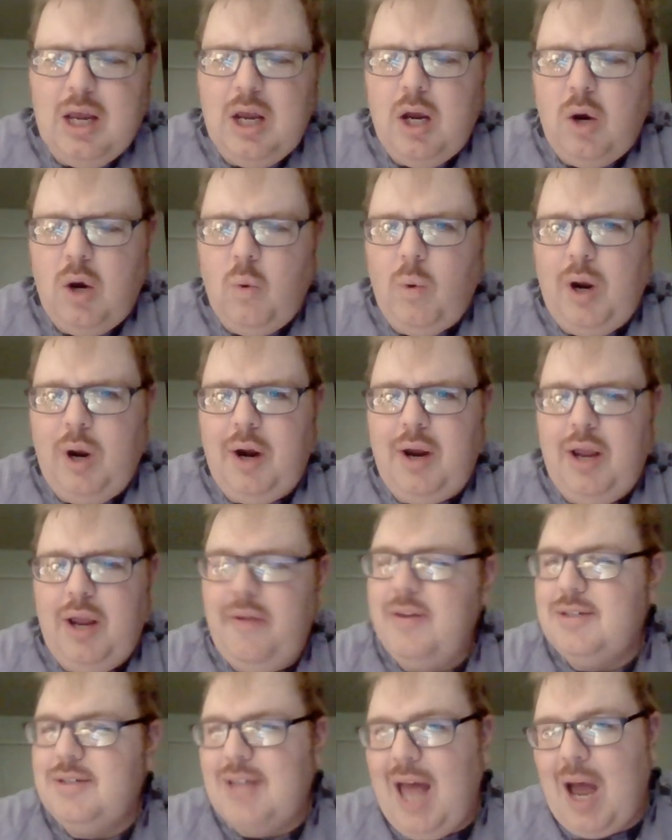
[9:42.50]
where he
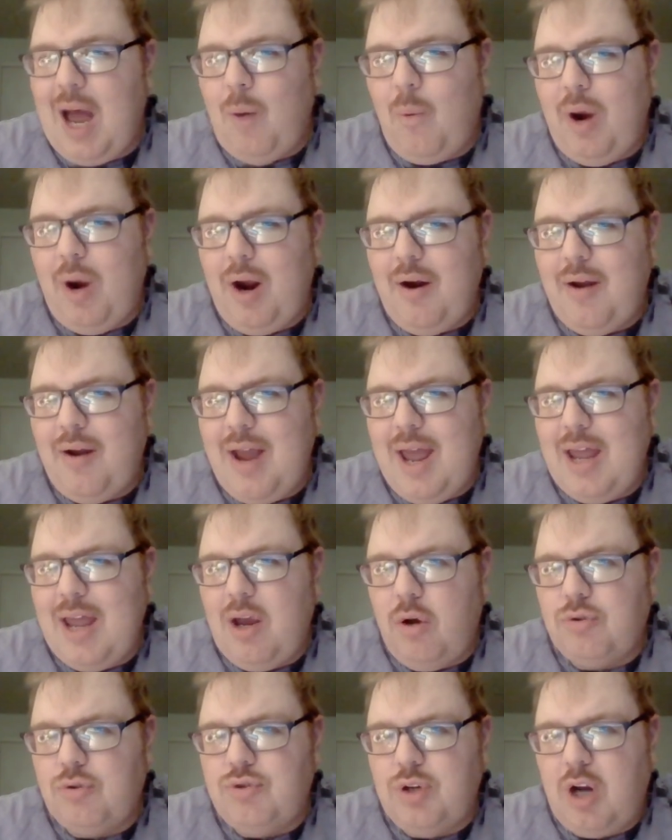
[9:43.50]
does not wear a
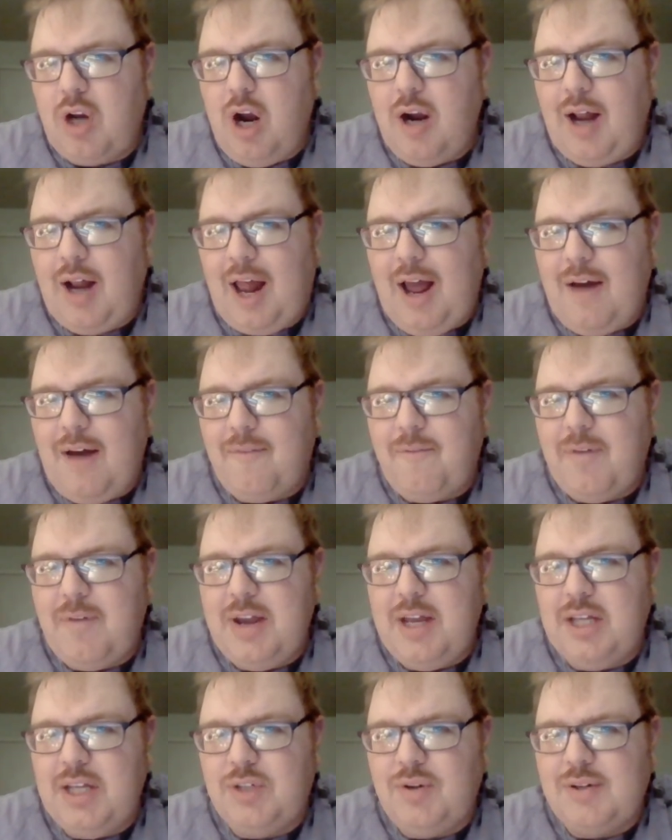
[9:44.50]
Ultra Guard outfit,
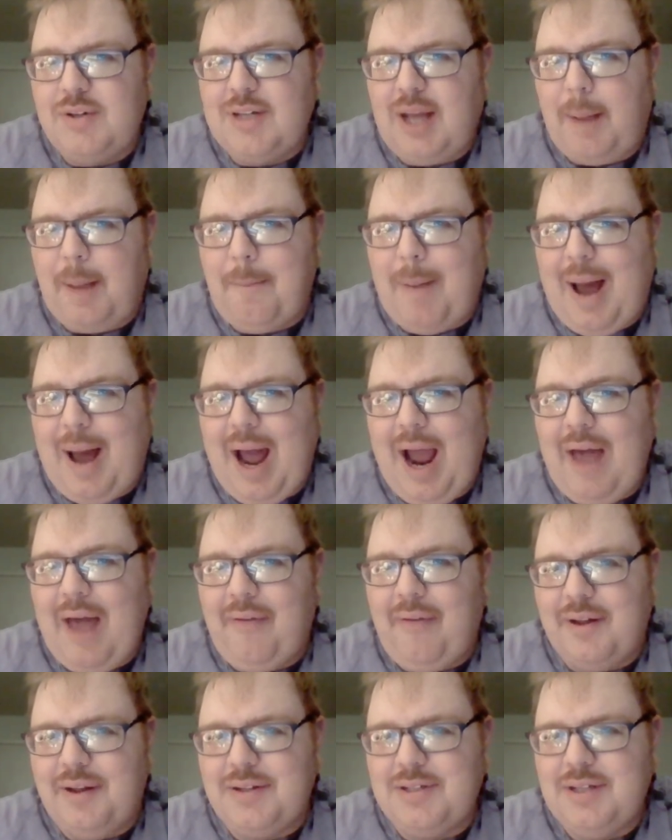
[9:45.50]
he's just like a
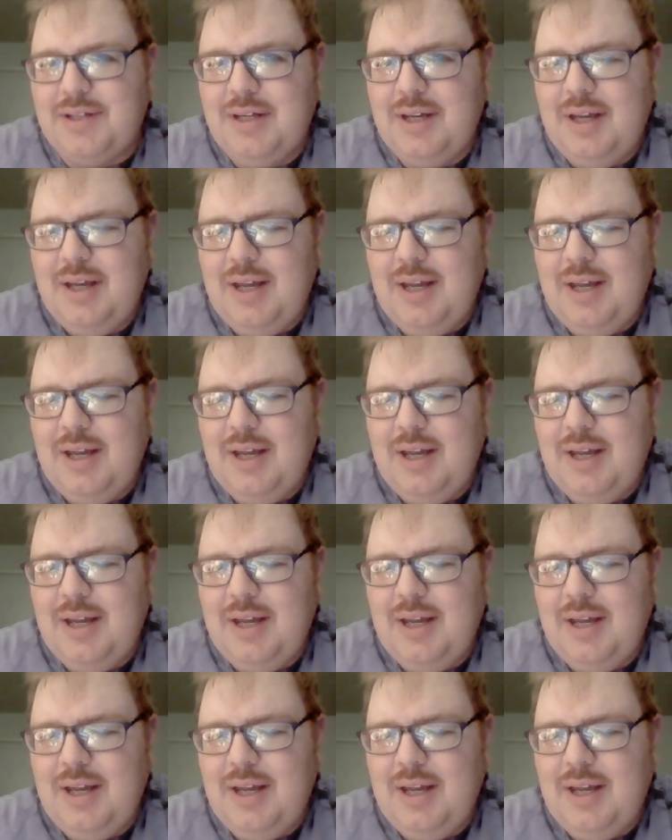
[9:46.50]
pilot